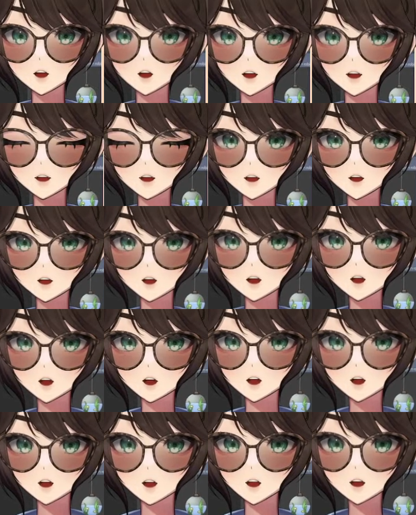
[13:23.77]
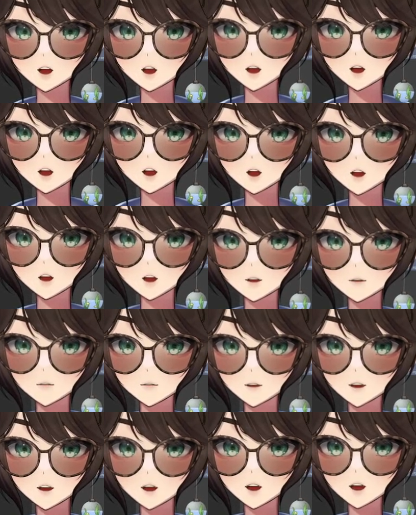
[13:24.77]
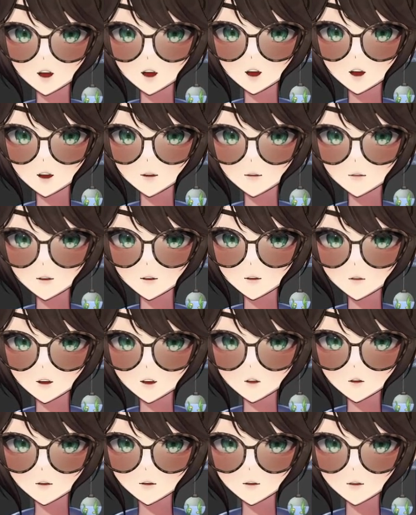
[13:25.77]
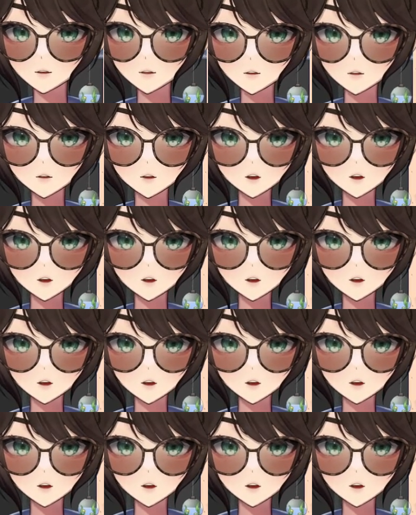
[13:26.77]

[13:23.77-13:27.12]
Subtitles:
Okay, there's the Diana wallpapers.